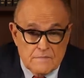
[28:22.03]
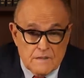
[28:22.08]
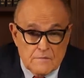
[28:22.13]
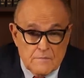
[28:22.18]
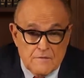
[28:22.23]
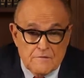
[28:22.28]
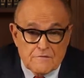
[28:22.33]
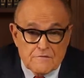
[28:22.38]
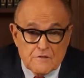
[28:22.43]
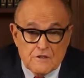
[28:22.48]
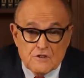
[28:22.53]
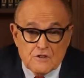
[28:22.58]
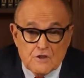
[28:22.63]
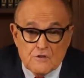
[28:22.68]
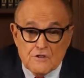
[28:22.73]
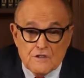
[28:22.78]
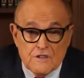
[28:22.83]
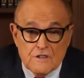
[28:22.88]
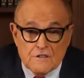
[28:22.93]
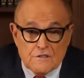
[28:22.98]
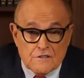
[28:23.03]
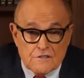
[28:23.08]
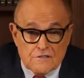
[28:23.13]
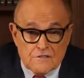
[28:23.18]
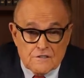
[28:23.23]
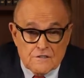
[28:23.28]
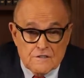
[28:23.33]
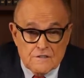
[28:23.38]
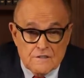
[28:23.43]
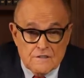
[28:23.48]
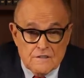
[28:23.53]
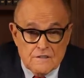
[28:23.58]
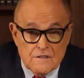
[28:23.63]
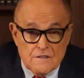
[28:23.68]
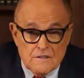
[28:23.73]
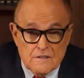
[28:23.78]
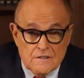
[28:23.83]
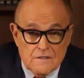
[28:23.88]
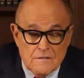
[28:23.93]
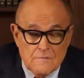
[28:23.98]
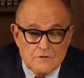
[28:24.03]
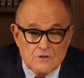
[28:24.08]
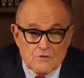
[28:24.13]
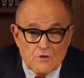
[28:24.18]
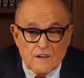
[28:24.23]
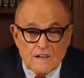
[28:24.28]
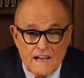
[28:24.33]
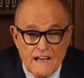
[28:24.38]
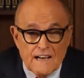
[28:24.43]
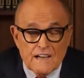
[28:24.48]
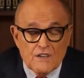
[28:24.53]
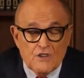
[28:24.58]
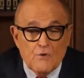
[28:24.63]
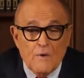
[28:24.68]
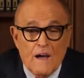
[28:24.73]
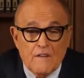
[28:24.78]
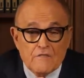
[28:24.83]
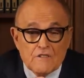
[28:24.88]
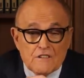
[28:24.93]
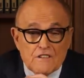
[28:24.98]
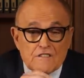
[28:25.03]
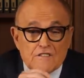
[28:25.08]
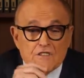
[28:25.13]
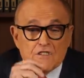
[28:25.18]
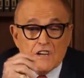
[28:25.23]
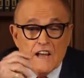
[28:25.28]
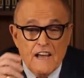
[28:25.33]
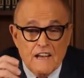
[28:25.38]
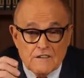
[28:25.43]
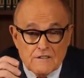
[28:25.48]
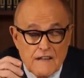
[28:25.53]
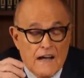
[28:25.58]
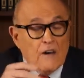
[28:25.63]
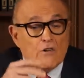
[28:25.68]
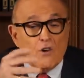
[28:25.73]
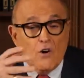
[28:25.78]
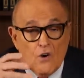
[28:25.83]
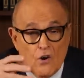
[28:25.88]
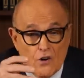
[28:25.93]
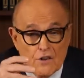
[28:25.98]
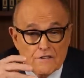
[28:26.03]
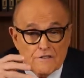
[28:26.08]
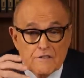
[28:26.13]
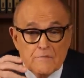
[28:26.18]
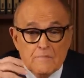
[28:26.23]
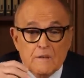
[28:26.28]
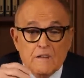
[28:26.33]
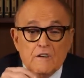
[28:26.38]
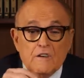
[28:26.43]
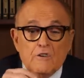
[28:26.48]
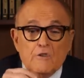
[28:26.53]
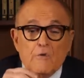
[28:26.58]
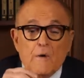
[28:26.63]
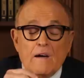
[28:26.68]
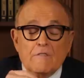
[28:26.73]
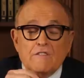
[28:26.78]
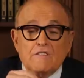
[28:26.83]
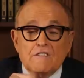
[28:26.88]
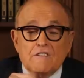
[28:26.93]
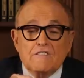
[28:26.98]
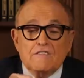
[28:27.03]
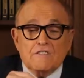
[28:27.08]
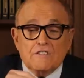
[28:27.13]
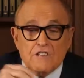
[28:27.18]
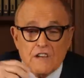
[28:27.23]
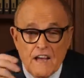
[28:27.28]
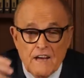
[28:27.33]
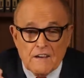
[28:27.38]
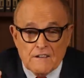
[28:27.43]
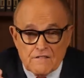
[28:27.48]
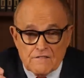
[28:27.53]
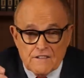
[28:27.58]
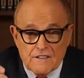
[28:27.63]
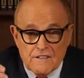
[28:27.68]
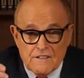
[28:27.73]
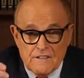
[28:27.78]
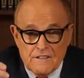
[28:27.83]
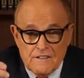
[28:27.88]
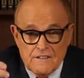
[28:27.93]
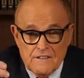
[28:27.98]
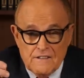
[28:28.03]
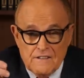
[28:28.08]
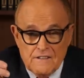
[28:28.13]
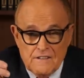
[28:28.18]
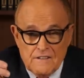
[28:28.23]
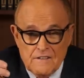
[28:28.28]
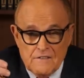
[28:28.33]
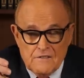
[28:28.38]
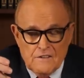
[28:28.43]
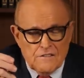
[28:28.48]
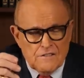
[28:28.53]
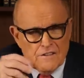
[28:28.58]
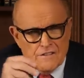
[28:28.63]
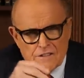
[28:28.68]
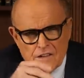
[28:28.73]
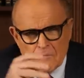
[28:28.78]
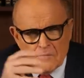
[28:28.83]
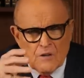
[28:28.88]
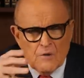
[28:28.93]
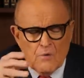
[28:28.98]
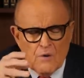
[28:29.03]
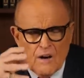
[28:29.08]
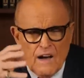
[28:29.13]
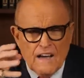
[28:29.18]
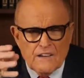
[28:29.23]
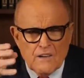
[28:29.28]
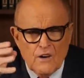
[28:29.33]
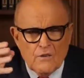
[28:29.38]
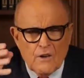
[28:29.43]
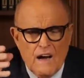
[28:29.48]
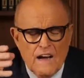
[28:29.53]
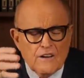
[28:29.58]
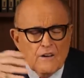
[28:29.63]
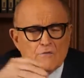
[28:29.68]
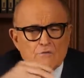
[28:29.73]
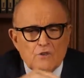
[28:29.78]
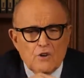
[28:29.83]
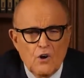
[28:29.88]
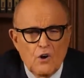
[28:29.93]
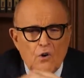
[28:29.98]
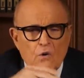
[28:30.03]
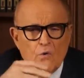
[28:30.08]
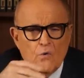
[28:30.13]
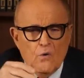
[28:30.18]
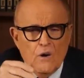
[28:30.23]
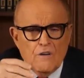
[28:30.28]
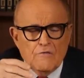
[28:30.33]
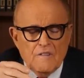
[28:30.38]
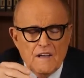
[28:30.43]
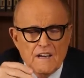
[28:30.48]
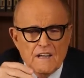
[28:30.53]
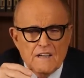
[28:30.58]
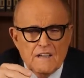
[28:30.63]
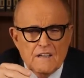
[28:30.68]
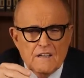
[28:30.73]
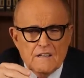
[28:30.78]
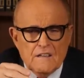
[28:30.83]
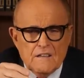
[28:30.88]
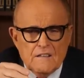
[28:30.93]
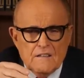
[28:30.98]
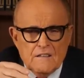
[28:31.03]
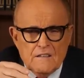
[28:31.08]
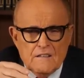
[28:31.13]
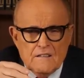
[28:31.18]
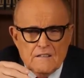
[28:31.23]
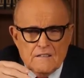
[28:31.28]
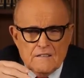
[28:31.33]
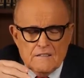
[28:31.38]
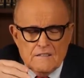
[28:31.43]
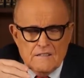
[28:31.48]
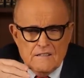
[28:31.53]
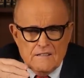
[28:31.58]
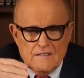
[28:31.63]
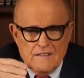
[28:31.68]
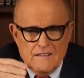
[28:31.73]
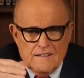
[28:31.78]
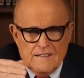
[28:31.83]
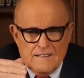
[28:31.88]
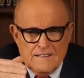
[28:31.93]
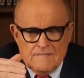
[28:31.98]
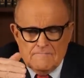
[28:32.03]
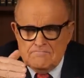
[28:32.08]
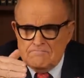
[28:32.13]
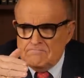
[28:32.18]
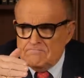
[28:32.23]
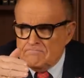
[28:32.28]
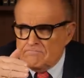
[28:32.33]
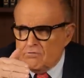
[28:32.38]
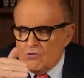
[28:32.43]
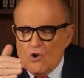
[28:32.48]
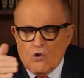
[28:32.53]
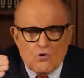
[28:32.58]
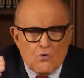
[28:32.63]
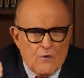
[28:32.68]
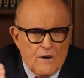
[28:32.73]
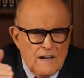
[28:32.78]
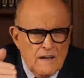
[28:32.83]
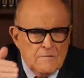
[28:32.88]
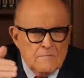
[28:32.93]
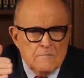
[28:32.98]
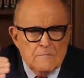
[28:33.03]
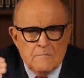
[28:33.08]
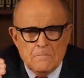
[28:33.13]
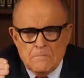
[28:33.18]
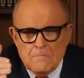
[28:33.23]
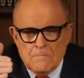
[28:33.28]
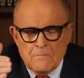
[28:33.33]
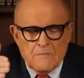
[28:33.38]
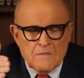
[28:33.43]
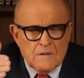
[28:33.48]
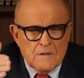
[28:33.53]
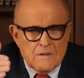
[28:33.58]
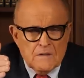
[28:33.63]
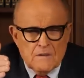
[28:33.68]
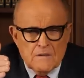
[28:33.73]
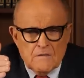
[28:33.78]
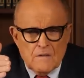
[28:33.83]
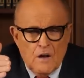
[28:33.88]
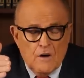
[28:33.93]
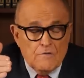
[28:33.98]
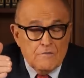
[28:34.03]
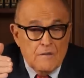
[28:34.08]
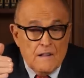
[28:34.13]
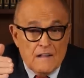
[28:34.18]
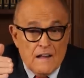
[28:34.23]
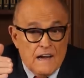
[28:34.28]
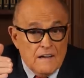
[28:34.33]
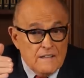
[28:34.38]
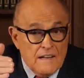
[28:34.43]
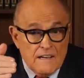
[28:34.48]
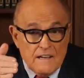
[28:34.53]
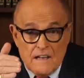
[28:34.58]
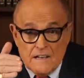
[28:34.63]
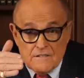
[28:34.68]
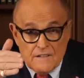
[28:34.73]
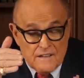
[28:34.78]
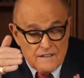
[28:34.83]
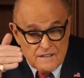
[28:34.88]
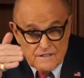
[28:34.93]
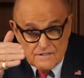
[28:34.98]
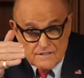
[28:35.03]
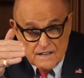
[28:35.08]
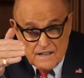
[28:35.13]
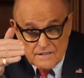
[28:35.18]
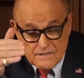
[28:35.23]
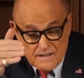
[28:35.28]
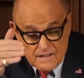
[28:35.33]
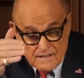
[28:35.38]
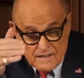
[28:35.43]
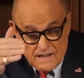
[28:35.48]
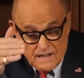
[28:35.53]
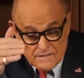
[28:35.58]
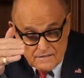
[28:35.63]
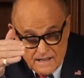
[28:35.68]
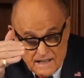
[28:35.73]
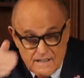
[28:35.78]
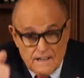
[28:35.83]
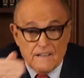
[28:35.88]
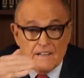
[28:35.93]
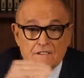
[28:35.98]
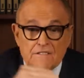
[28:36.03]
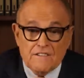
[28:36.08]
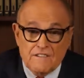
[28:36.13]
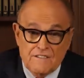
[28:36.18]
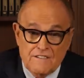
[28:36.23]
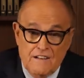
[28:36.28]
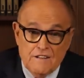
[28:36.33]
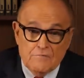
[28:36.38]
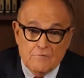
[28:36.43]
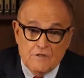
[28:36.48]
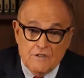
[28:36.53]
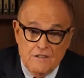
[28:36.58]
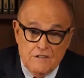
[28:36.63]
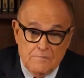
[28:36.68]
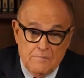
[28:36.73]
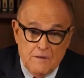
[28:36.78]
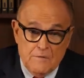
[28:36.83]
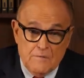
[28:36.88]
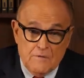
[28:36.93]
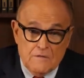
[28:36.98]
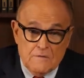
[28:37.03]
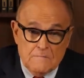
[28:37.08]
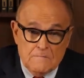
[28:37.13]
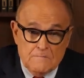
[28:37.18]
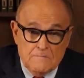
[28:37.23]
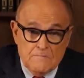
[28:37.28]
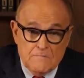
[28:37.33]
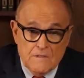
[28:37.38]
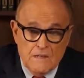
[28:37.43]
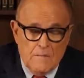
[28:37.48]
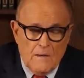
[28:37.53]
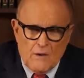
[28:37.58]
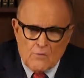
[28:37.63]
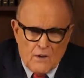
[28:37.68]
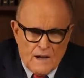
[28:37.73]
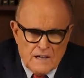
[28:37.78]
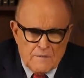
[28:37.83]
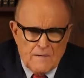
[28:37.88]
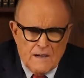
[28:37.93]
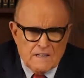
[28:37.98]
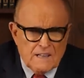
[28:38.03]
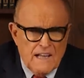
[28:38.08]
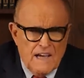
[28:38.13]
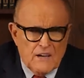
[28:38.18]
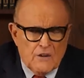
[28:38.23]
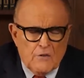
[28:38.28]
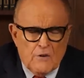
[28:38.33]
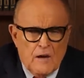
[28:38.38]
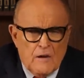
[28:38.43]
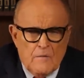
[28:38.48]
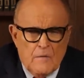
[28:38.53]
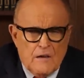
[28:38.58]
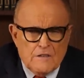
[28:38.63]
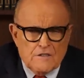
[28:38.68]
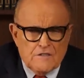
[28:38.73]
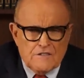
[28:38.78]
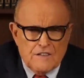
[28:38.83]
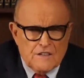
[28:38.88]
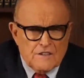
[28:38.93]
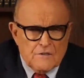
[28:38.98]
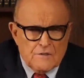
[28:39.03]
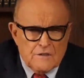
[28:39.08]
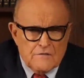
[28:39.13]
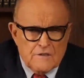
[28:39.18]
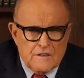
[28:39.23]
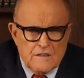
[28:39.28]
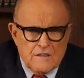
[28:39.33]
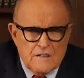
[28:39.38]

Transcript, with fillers: that have been free thirty years. I mean, absolutely. Drug addict, you have at least a chance. Alcoholism, you have at least a chance. This is something where I don't I don't know of any uh, program of has any has any has has had any success with these people. Am I right about that, or am I just ignorant of